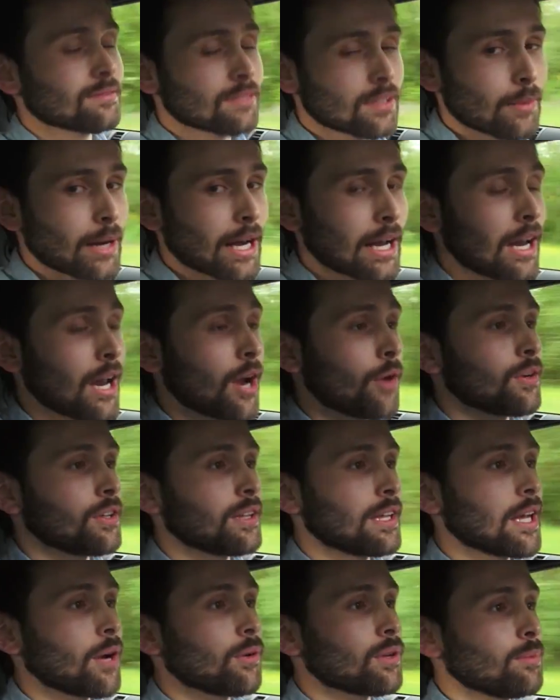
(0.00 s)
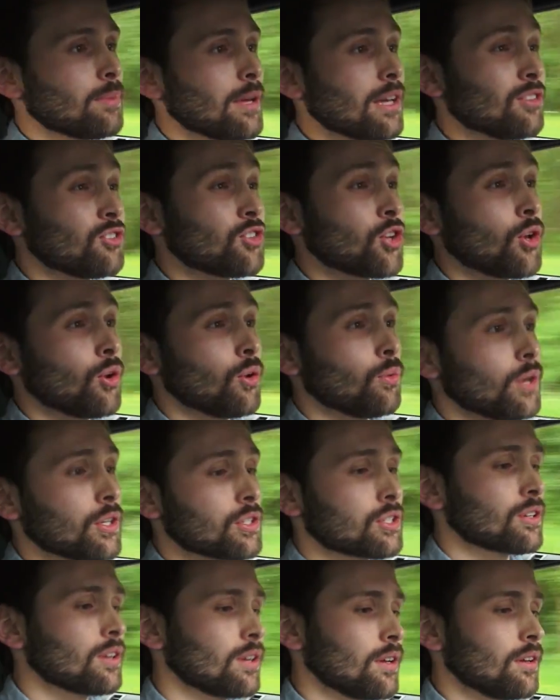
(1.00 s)
the McLaren and the Audi being two,
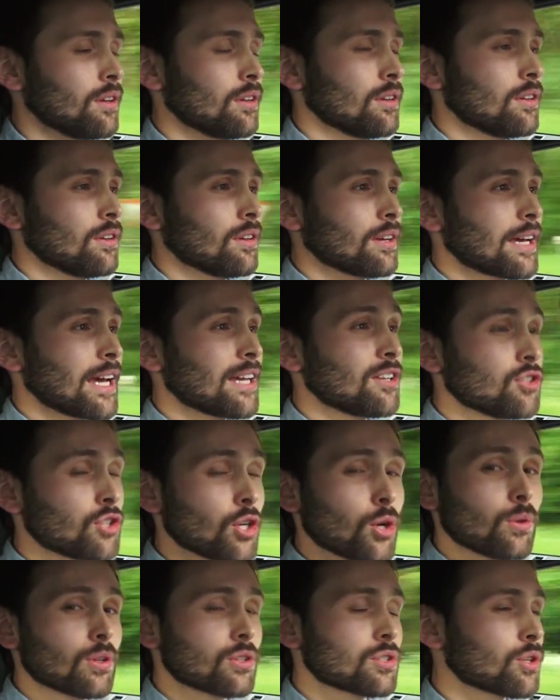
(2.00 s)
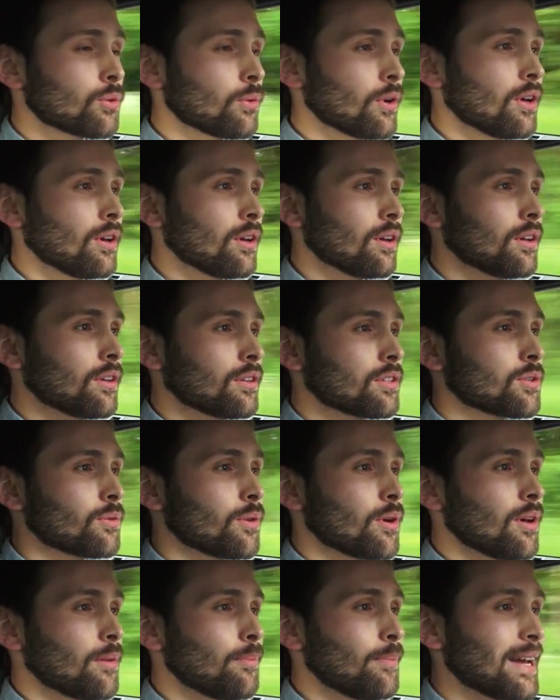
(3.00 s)
which kind of do this to
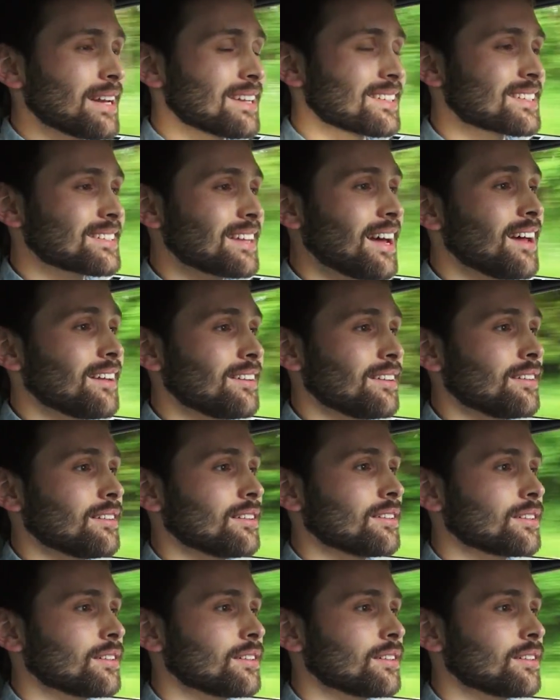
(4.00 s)
a better standard.